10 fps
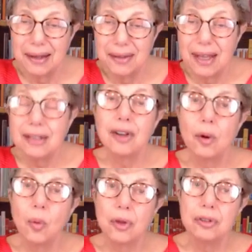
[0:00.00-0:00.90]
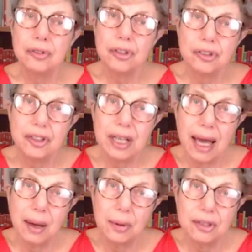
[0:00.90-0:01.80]
they don't want you to see
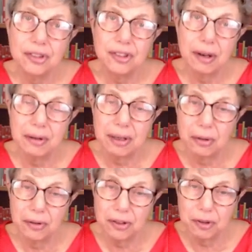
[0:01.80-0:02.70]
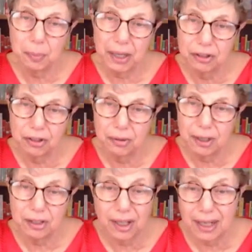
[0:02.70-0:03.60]
how hysterical this
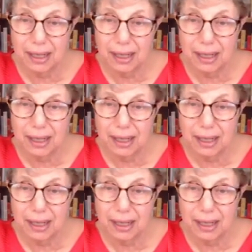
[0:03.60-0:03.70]
picture is.